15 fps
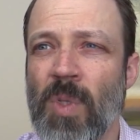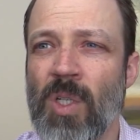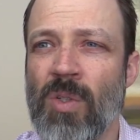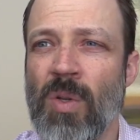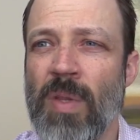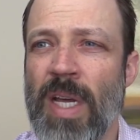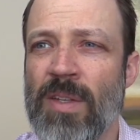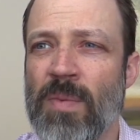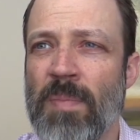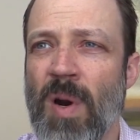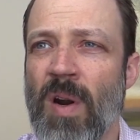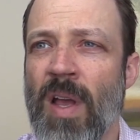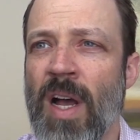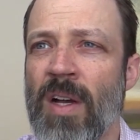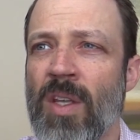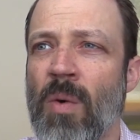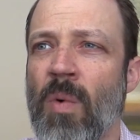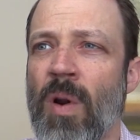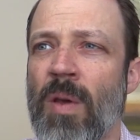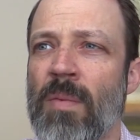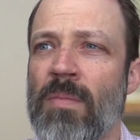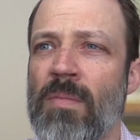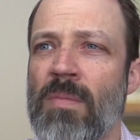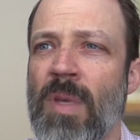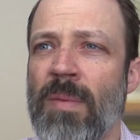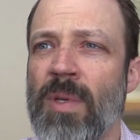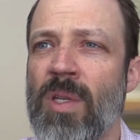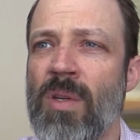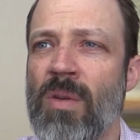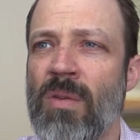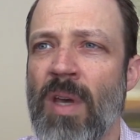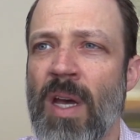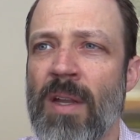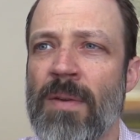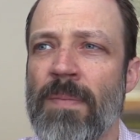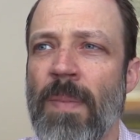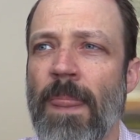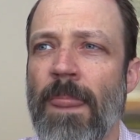So that's part of how you want to maybe do that.